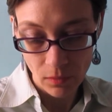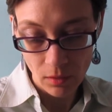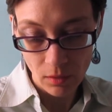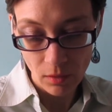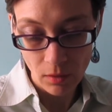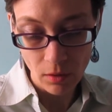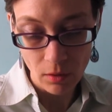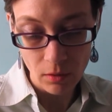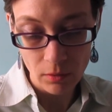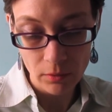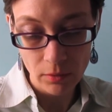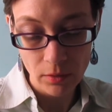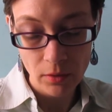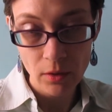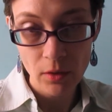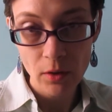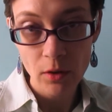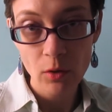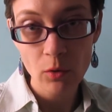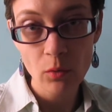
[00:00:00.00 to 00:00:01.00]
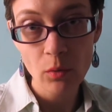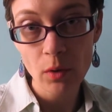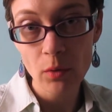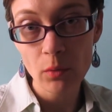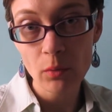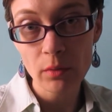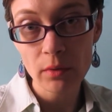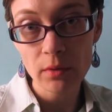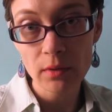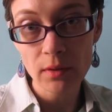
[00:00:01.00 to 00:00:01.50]
called,
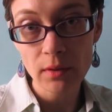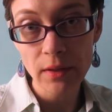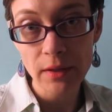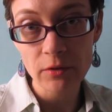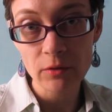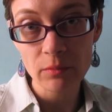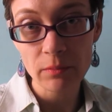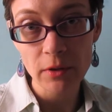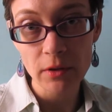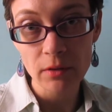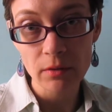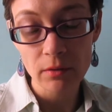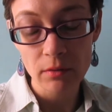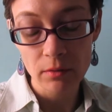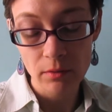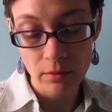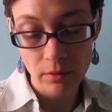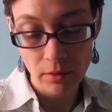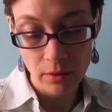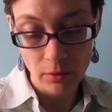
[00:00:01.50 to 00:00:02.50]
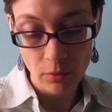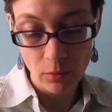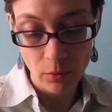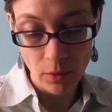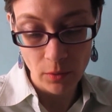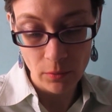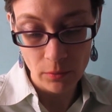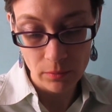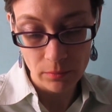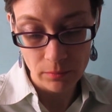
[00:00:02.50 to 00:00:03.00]
quote, lesbian,
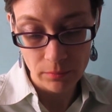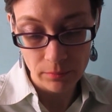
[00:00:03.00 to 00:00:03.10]
unquote.